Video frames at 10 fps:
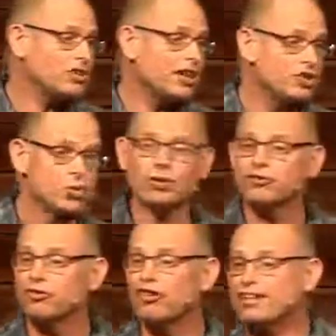down to a
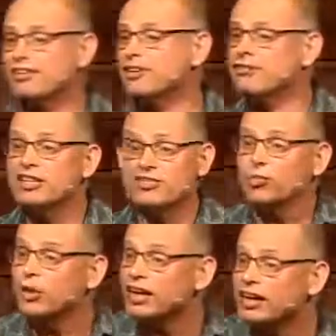variety of reasons.
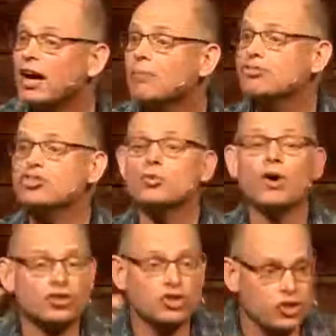When it comes to our
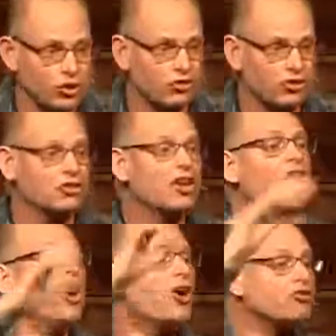choices,
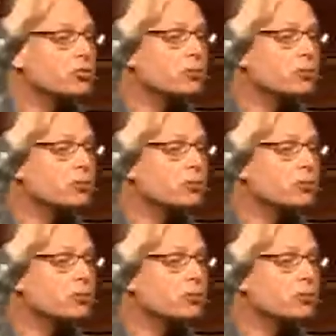often